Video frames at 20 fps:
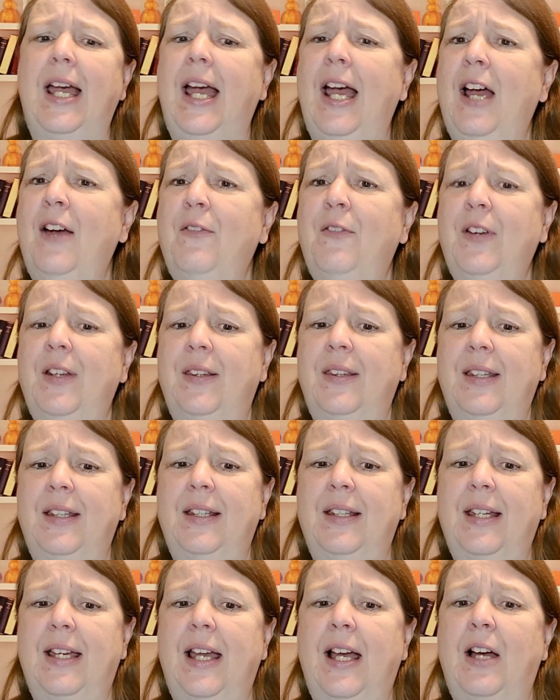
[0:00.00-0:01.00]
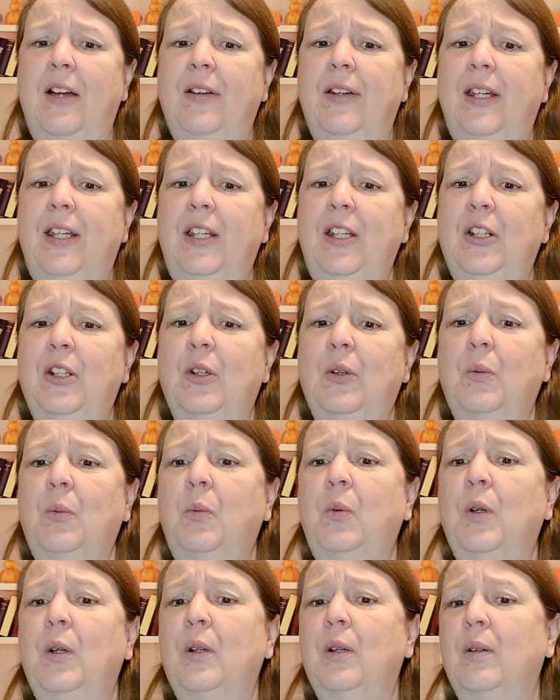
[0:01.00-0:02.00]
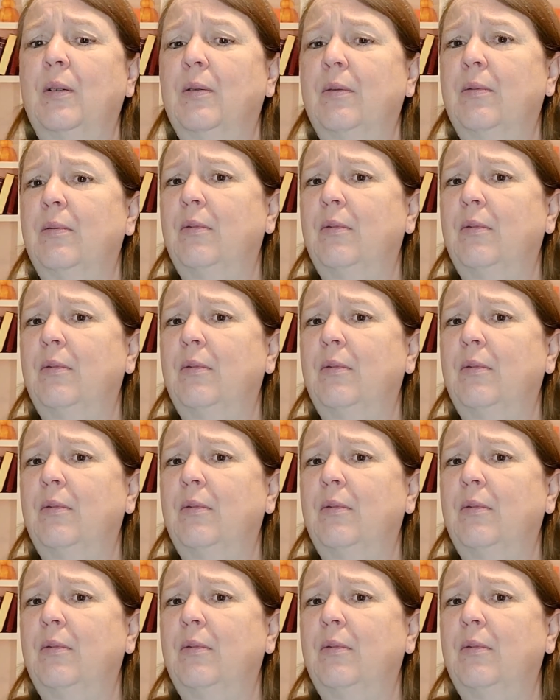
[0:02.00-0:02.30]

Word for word: everything out here where